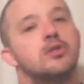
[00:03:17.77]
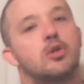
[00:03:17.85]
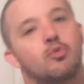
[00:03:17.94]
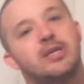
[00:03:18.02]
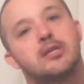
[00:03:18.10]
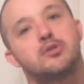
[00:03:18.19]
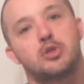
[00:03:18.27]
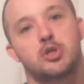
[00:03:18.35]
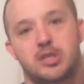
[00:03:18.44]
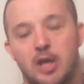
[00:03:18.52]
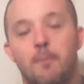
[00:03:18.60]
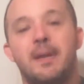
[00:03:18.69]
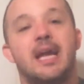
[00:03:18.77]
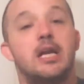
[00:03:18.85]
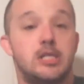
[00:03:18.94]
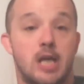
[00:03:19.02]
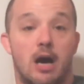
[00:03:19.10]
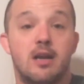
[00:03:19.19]
The research is still
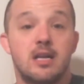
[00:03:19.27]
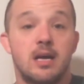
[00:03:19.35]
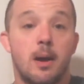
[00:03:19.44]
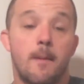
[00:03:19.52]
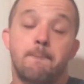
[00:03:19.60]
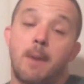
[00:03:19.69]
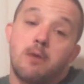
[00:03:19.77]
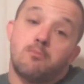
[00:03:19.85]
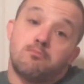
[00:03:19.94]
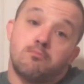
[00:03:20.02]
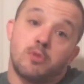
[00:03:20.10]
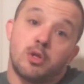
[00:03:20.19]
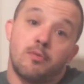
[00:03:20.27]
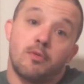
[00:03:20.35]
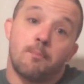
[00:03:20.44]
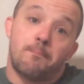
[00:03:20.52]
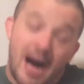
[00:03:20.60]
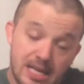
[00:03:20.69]
being done, but
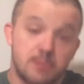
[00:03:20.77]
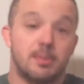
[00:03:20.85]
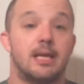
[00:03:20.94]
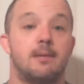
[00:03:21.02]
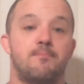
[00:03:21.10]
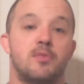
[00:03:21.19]
possibly.